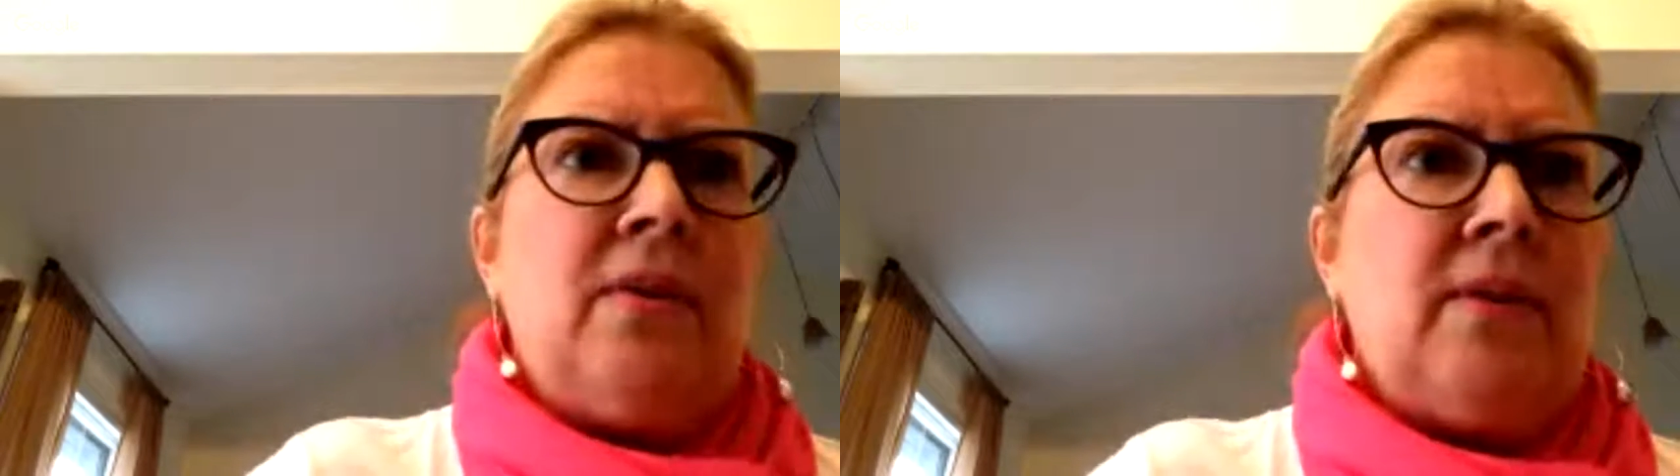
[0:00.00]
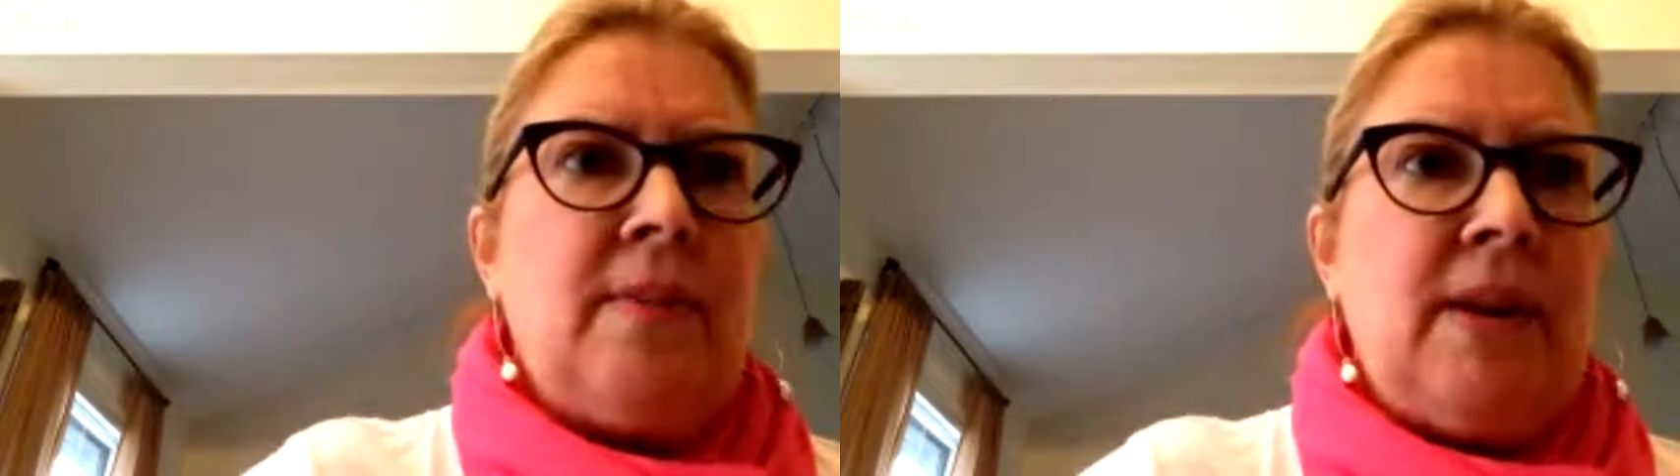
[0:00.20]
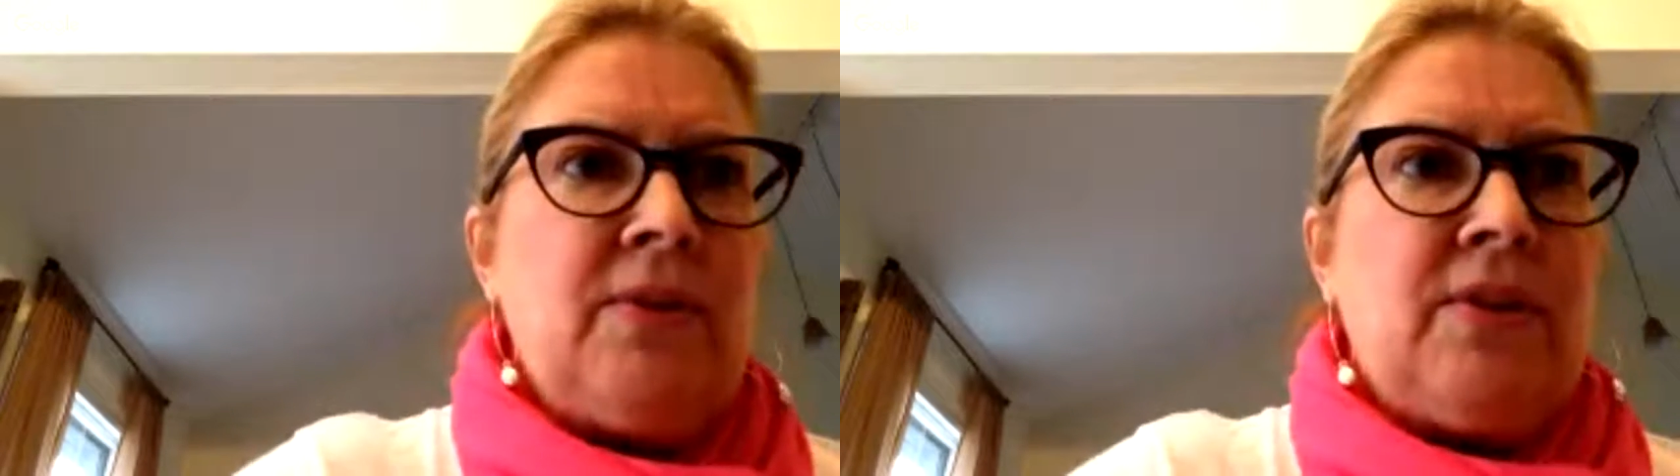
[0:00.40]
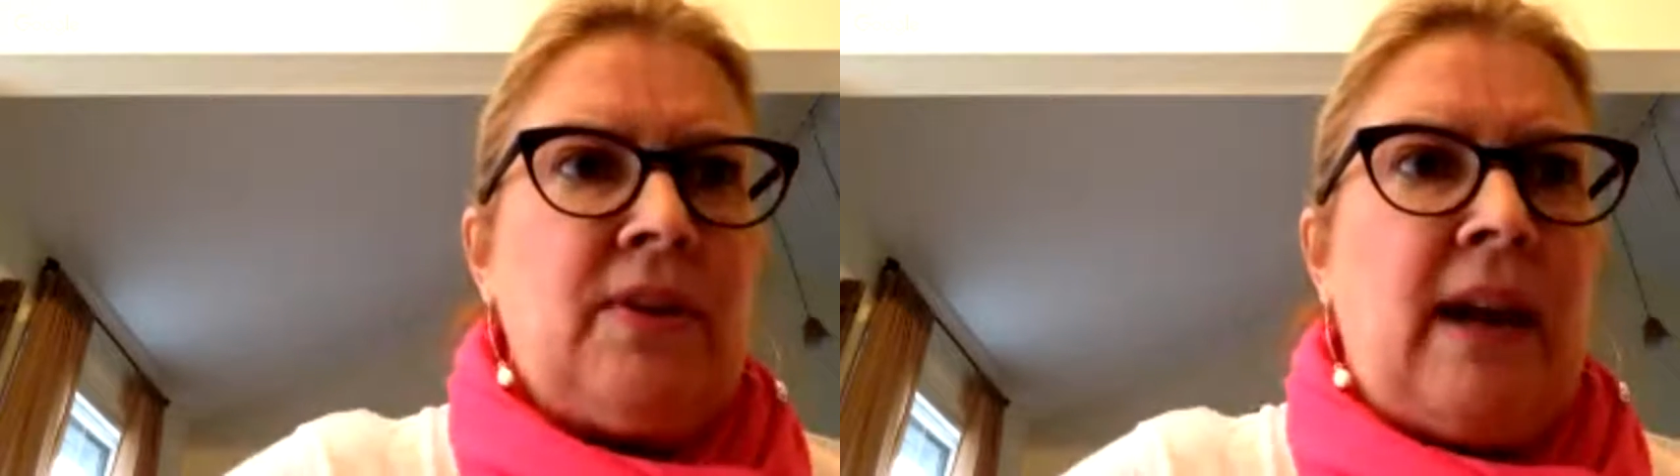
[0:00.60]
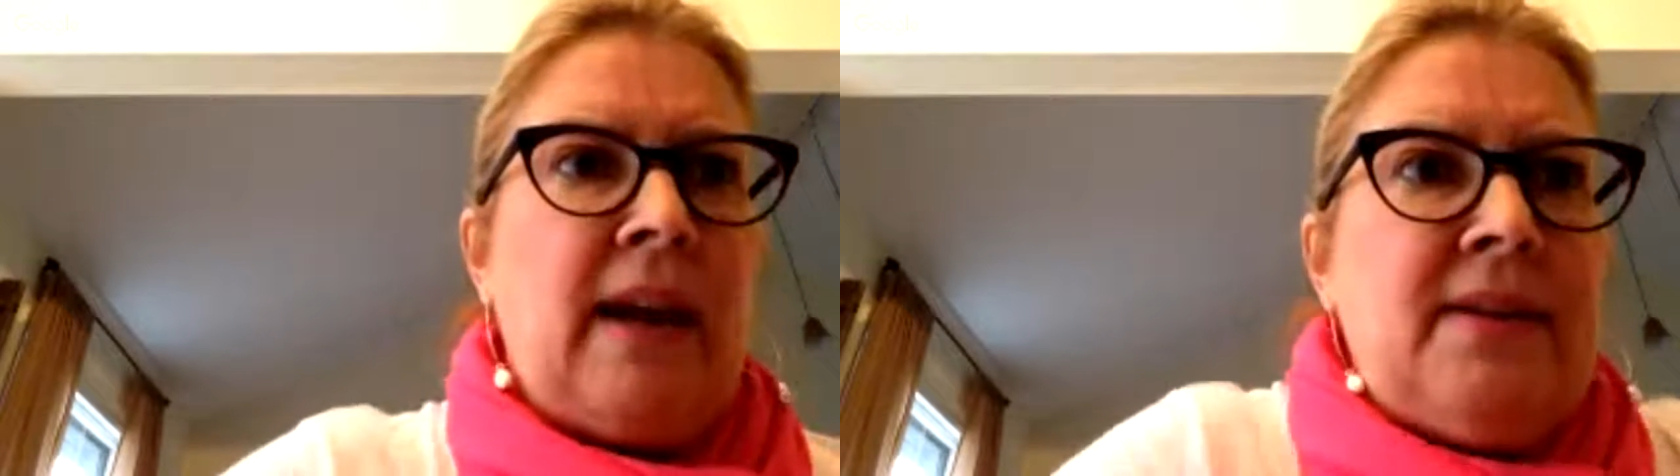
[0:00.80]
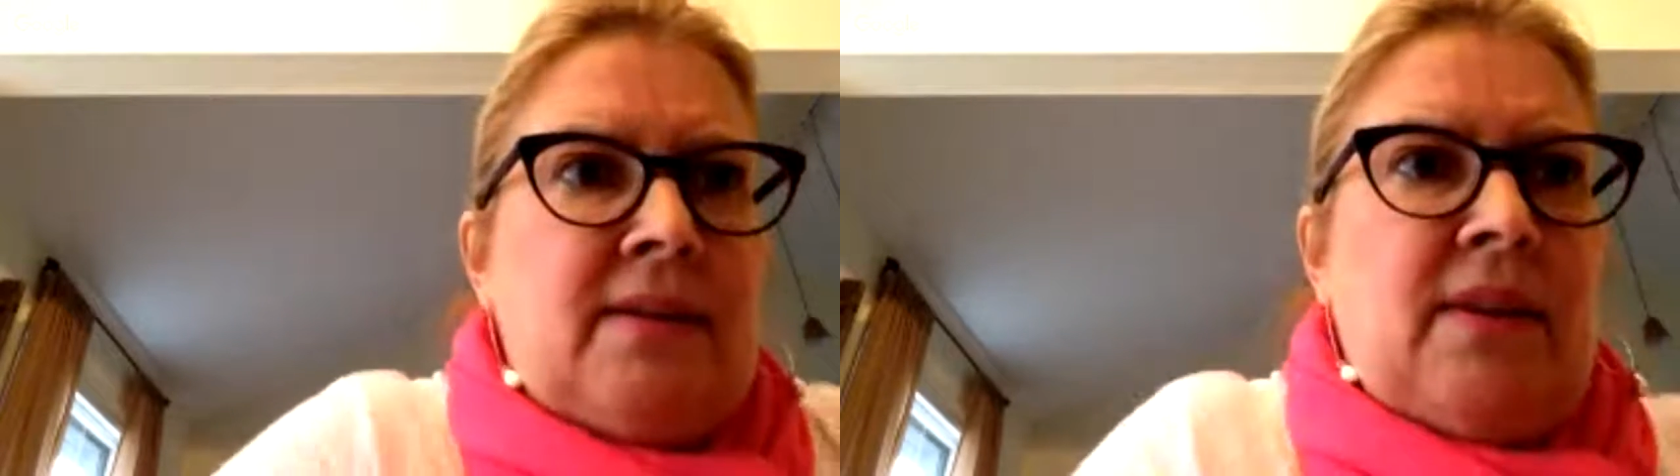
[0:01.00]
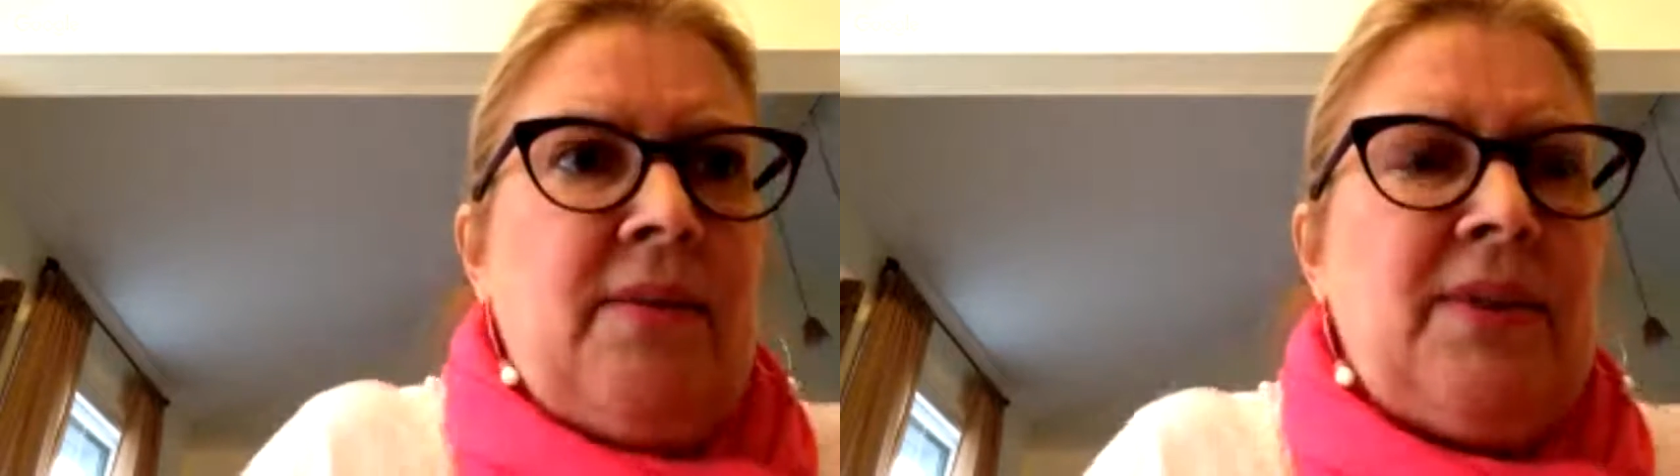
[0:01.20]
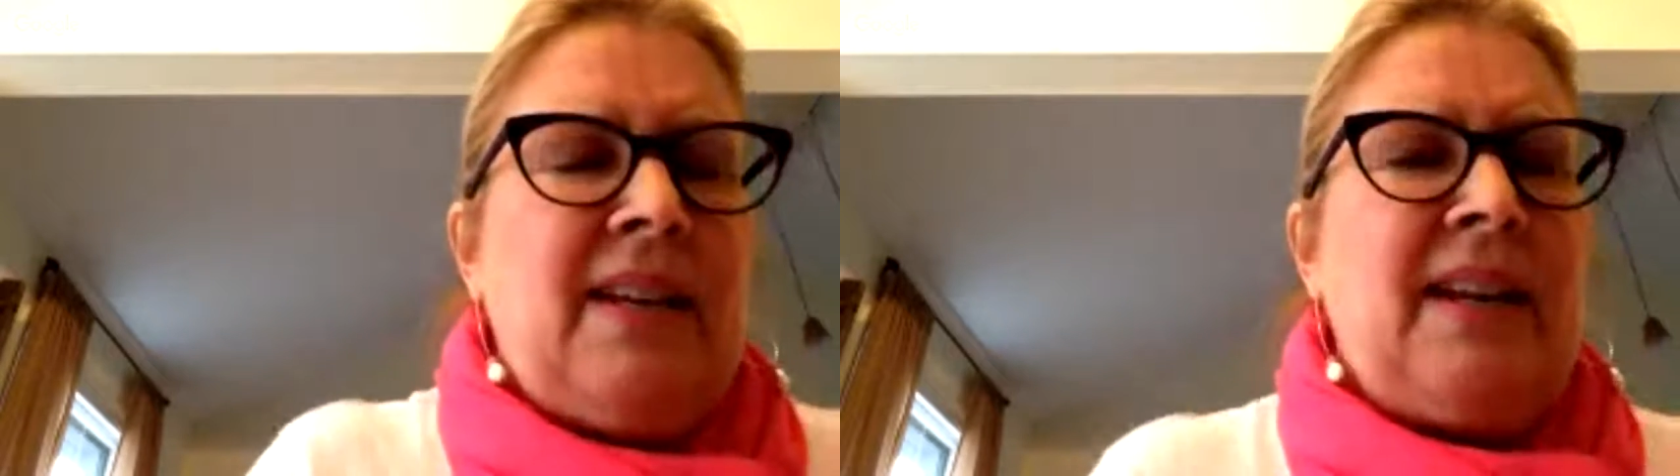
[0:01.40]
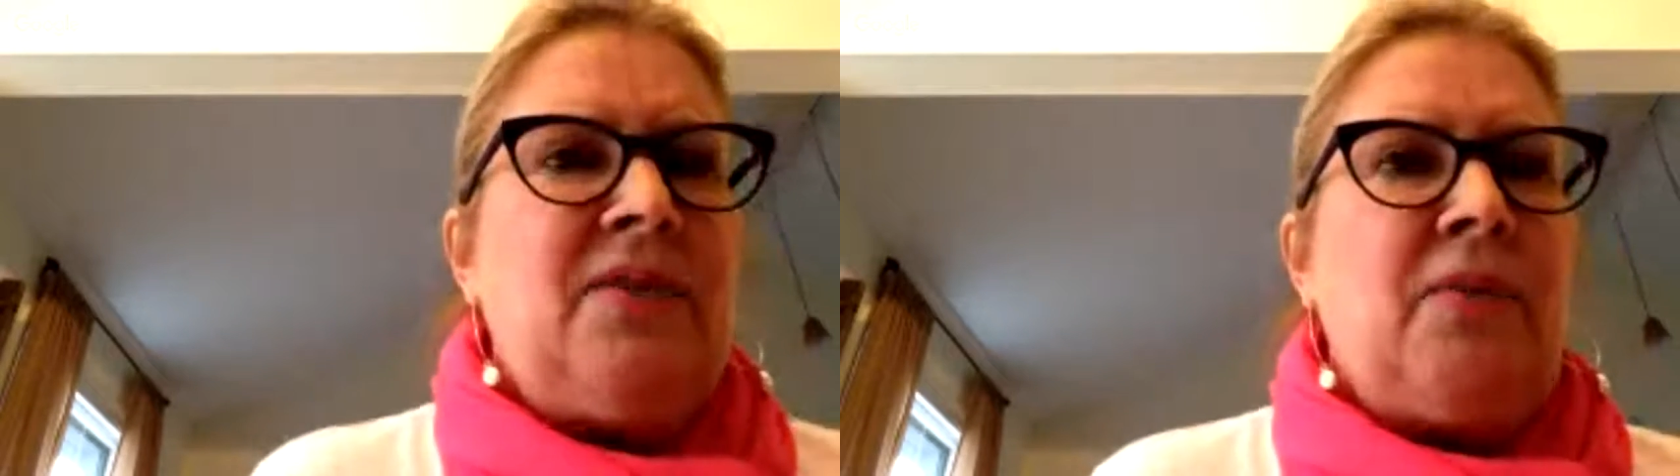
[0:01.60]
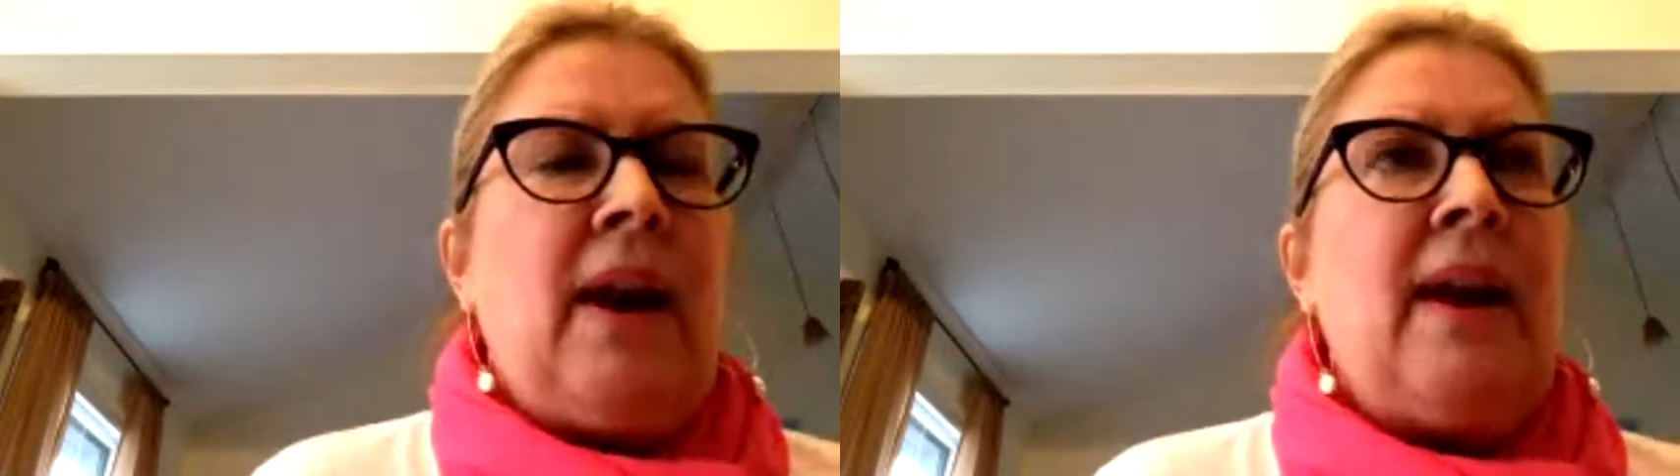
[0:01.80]
I mean, it was a nice
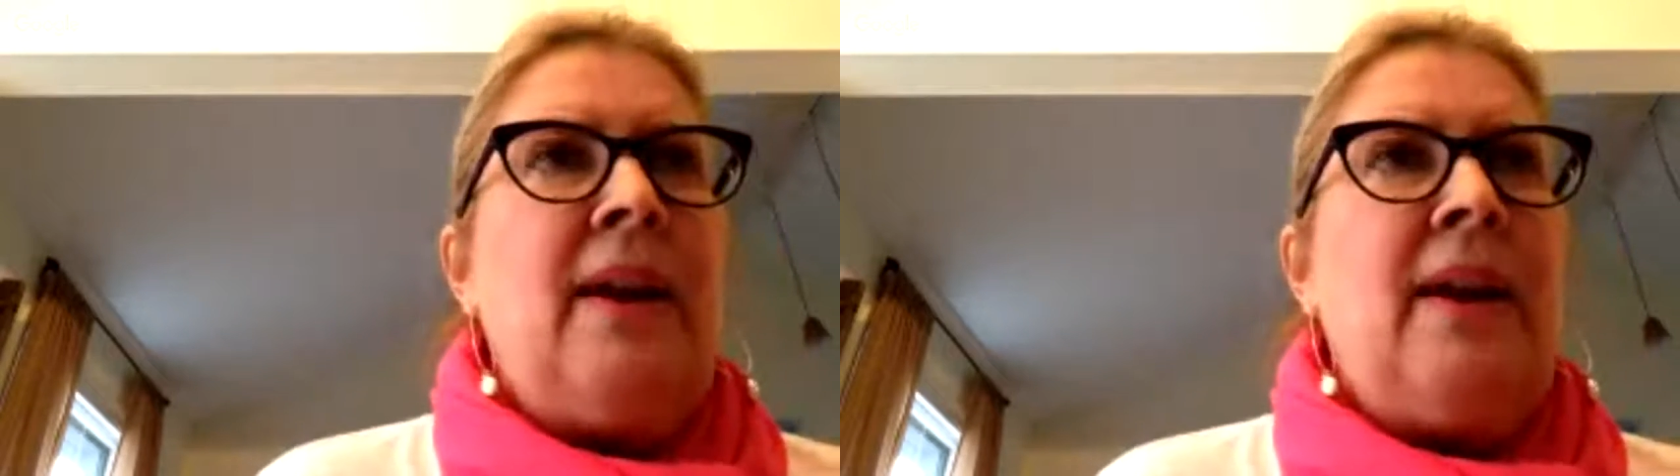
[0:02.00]
ride.